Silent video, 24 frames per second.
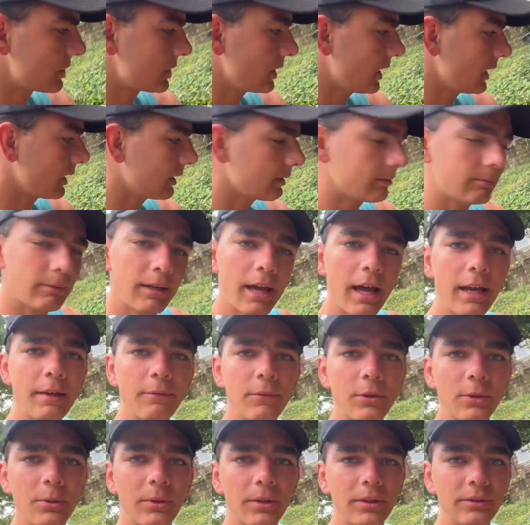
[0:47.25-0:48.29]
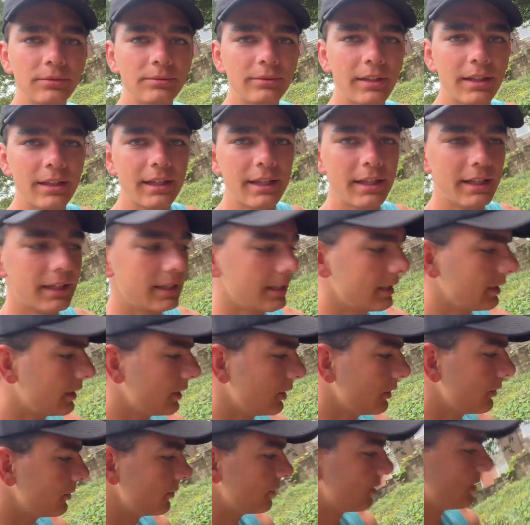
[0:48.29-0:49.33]
like kind of annoying that they didn't
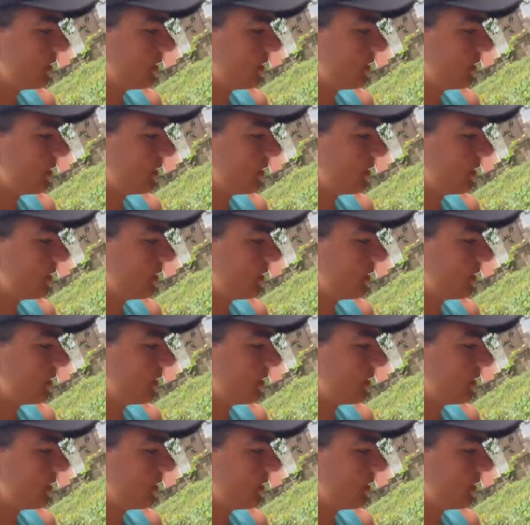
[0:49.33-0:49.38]
include